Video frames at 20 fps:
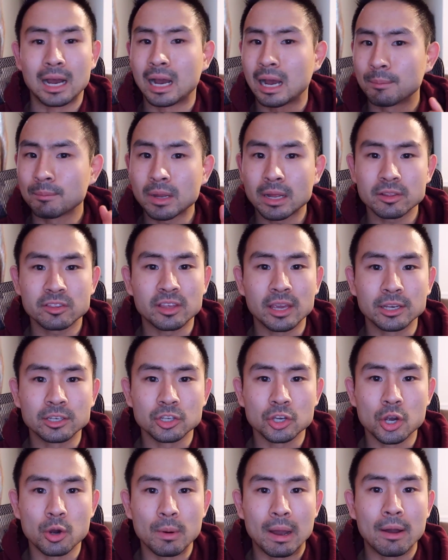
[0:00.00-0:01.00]
I'm not saying
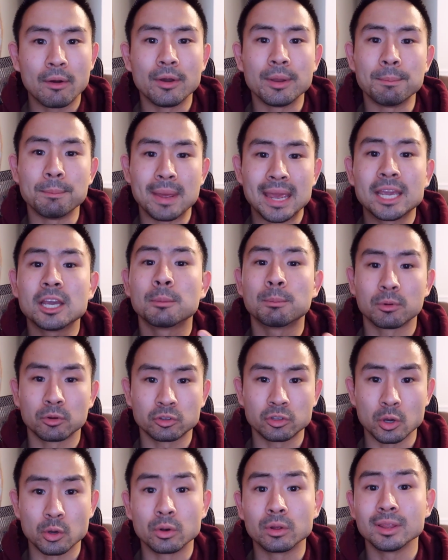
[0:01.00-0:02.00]
to go out and make a
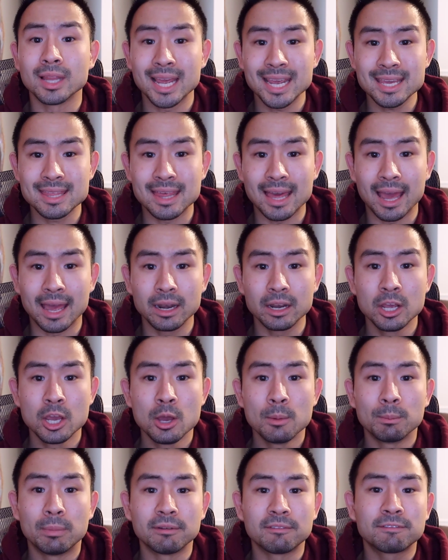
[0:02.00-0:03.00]
persona like that,
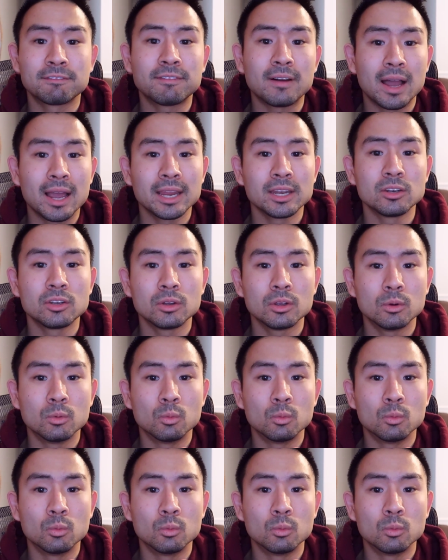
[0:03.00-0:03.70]
but find